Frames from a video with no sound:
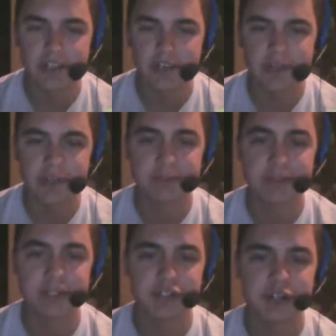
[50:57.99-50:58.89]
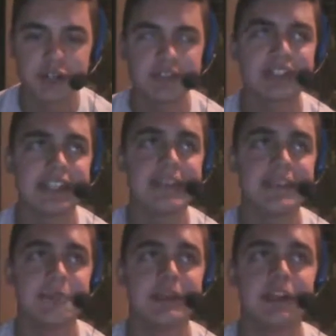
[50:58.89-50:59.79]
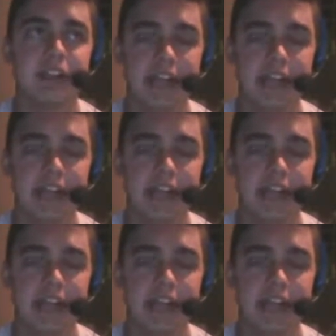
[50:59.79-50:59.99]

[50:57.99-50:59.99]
but Trump is in the middle at